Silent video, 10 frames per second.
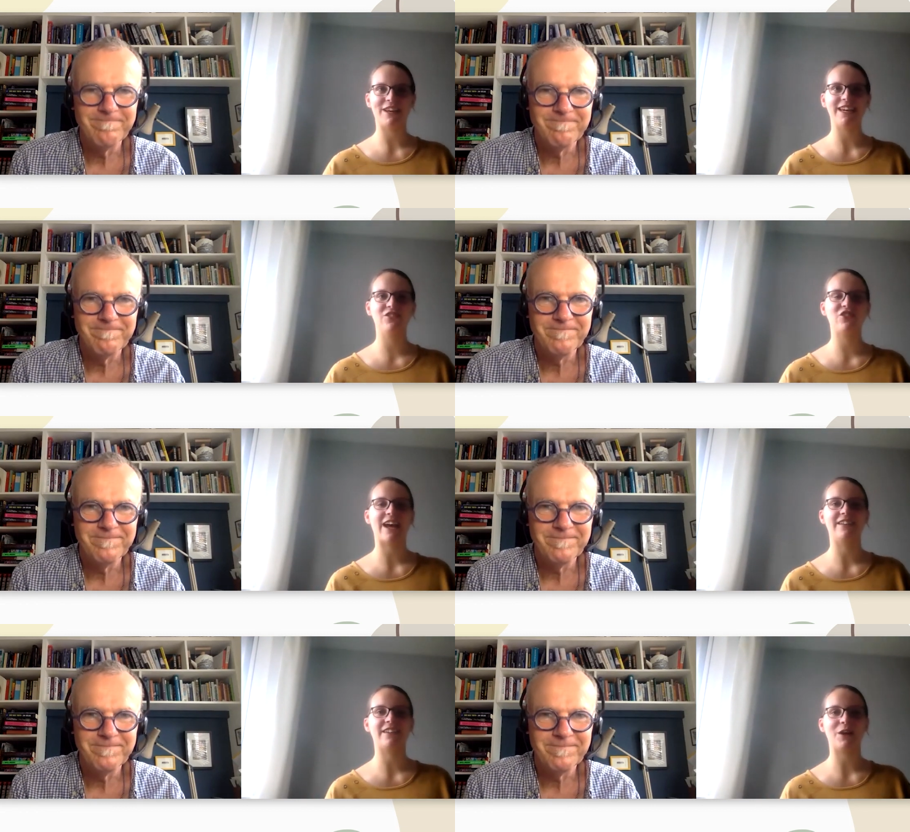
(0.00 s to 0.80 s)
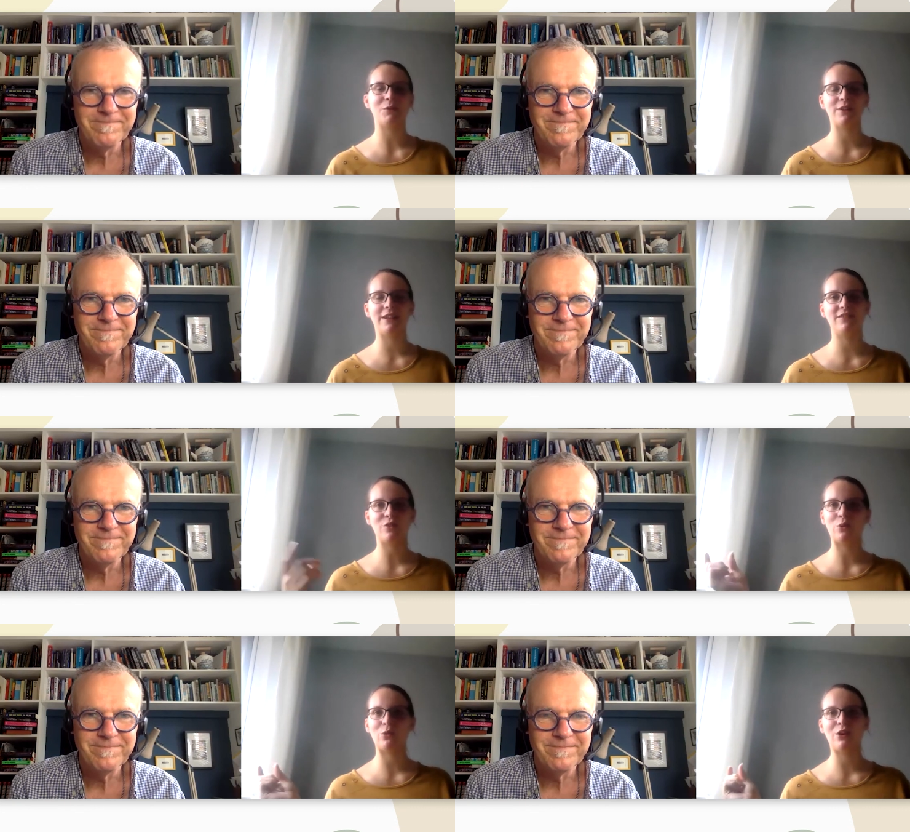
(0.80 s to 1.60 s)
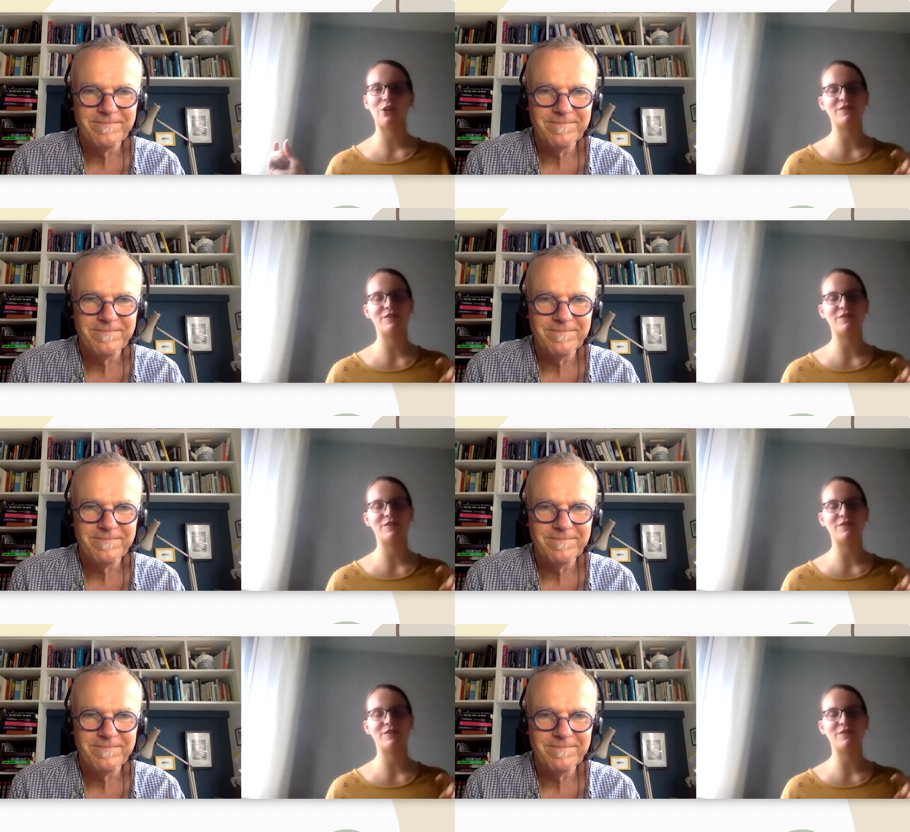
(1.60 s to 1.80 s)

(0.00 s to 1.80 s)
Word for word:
Speaker 1: knowledge. And I will leave all